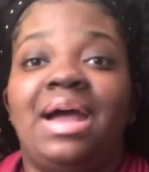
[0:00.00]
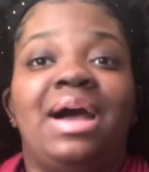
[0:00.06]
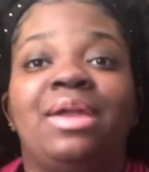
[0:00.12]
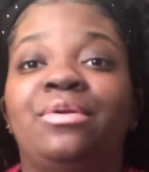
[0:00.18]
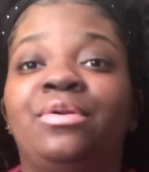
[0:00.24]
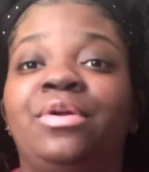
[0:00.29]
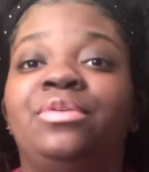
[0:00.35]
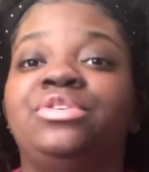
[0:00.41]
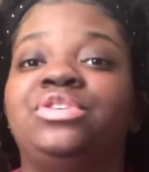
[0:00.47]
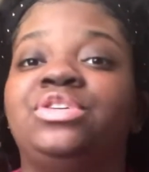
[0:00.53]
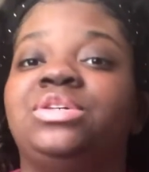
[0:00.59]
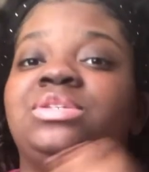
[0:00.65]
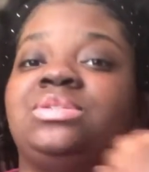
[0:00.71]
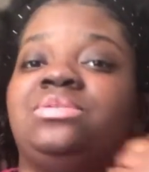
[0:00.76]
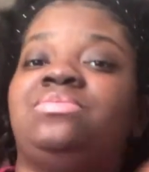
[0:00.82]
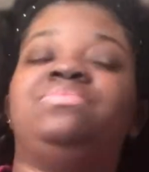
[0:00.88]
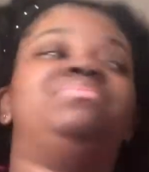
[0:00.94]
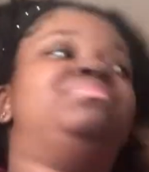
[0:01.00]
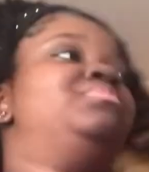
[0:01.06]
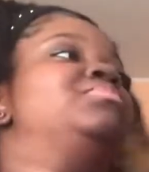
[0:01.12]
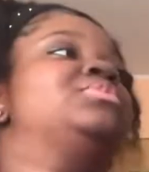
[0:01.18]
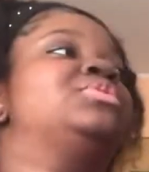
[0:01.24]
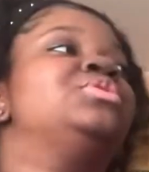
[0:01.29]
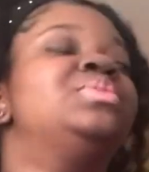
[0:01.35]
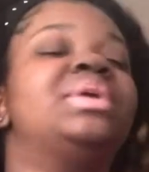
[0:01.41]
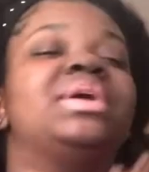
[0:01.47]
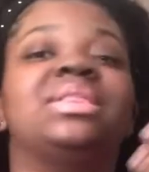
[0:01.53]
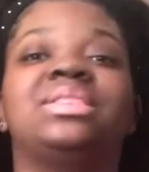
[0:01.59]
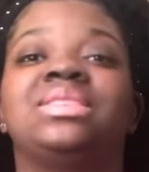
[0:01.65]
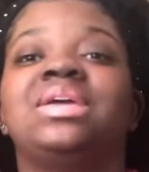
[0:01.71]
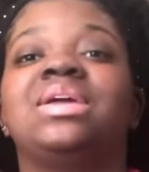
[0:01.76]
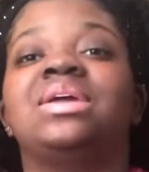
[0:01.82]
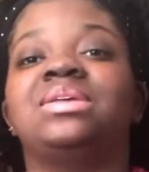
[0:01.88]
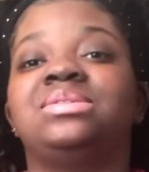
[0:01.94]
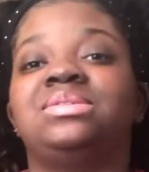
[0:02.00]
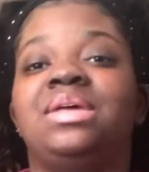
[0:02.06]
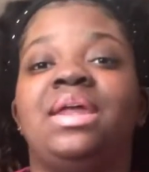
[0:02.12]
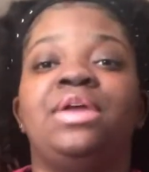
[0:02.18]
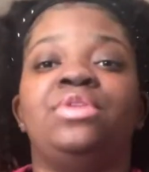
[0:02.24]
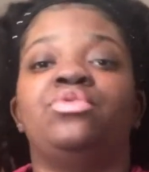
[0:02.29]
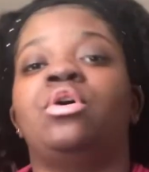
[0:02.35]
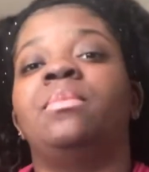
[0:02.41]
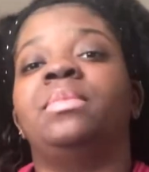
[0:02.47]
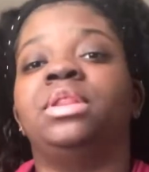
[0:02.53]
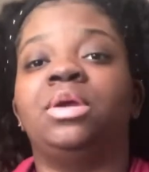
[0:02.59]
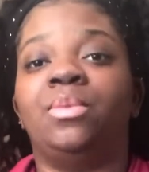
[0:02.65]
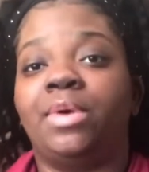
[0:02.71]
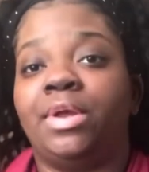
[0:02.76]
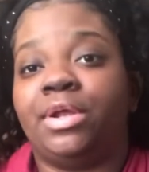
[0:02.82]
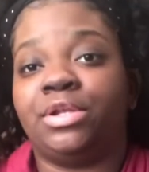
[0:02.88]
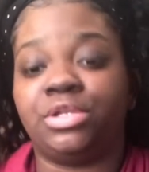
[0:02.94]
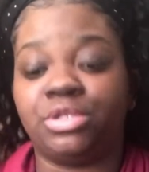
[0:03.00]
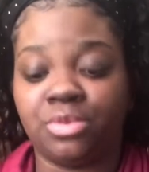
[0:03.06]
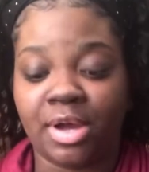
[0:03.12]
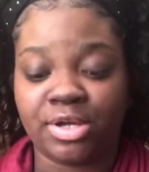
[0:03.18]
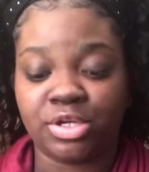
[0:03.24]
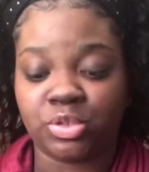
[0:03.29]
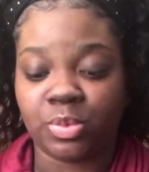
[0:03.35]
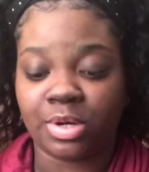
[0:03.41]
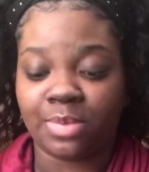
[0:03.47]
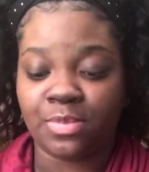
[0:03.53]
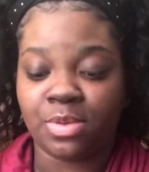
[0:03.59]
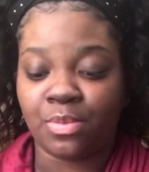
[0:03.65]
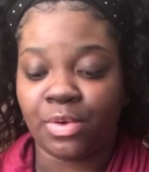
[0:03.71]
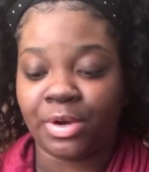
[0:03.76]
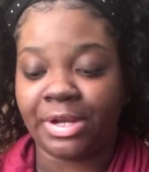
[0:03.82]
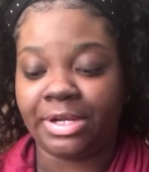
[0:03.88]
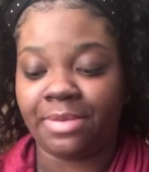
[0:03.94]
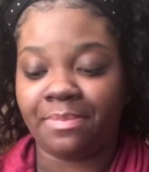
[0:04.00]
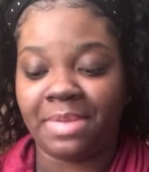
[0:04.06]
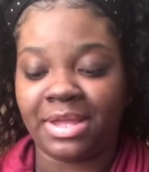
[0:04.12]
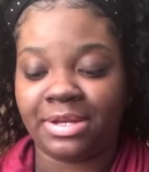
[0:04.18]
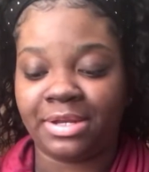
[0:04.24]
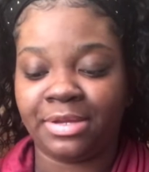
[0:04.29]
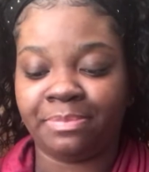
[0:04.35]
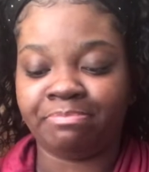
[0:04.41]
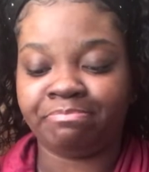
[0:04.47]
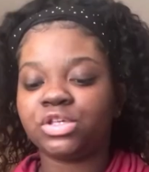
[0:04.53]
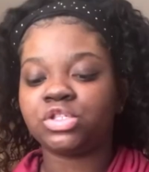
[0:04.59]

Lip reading: I don't know, just doing things that I normally wouldn't do. I just want to be more independent.